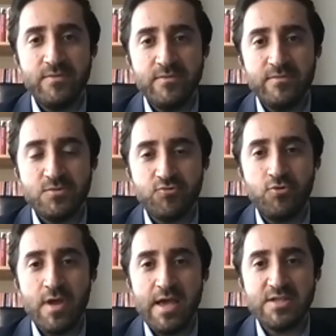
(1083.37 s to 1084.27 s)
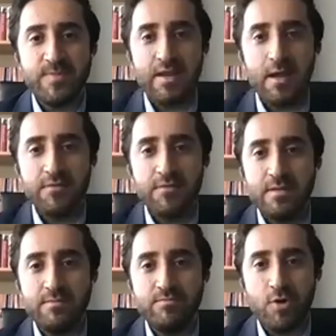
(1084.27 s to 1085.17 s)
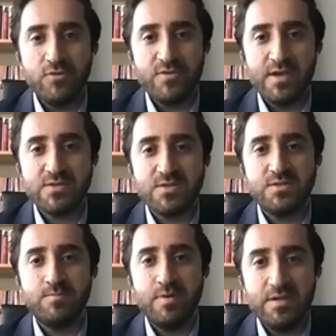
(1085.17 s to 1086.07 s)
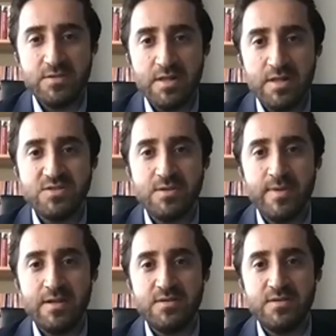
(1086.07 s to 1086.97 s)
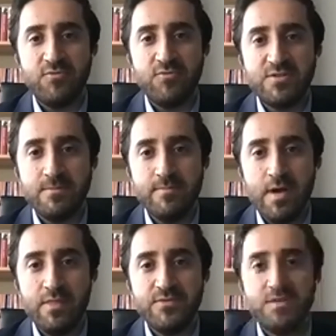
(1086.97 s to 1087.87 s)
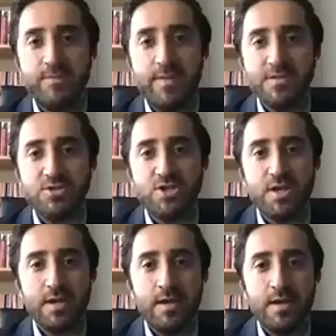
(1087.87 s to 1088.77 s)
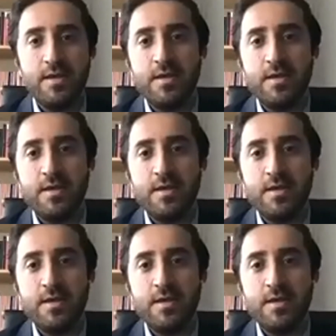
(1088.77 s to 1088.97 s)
true, has been engulfed in protests, political instability in recent months, the past year.